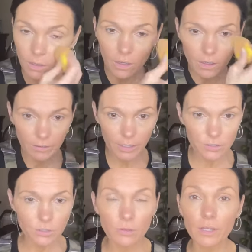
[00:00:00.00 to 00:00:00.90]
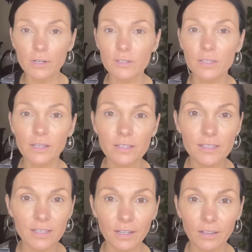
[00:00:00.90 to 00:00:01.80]
All right, so there's the
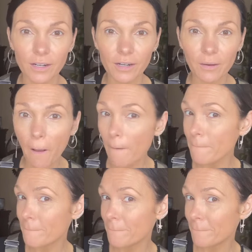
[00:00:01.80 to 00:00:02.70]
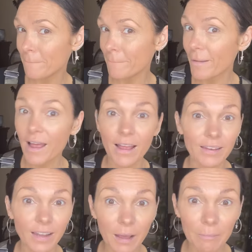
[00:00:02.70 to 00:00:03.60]
concealer.
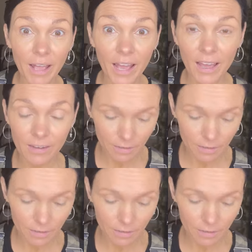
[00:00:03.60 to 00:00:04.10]
Not bad.